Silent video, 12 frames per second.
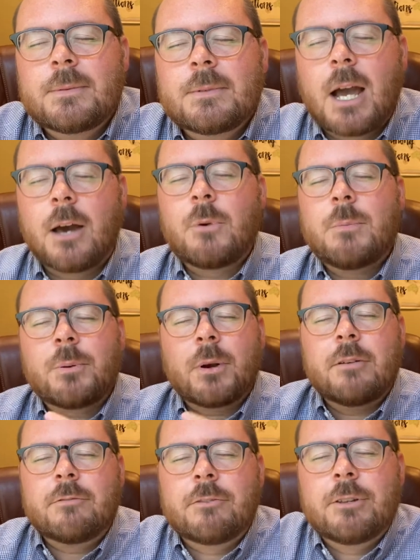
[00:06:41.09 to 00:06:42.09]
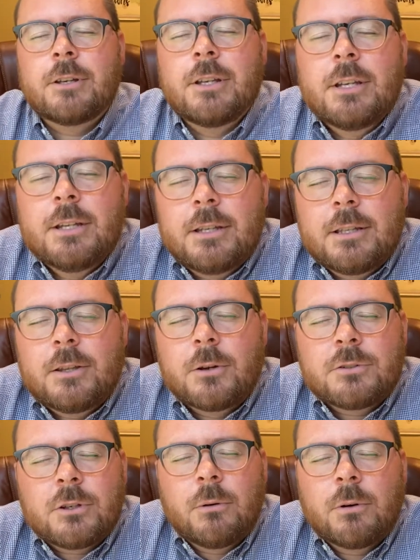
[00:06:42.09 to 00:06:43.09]
God, we pray for the
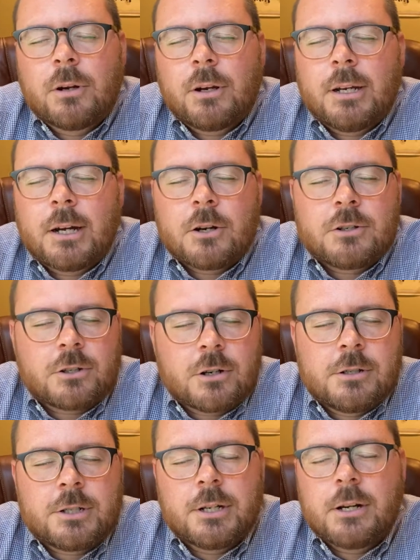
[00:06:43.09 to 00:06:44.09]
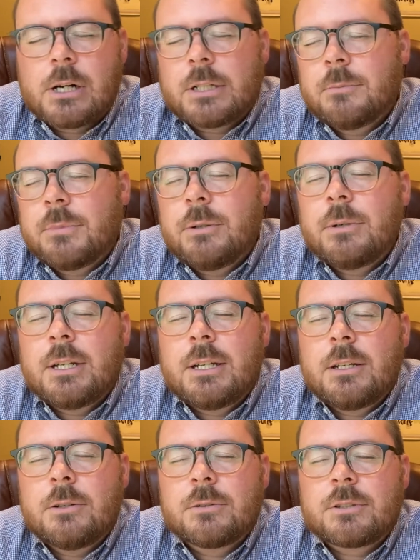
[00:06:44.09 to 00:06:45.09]
those who are in our church and in our
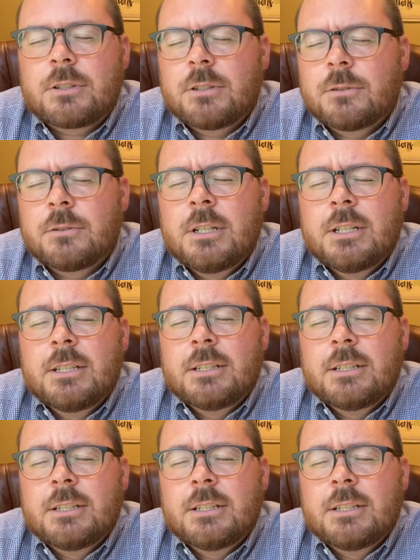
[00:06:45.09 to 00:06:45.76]
community who are still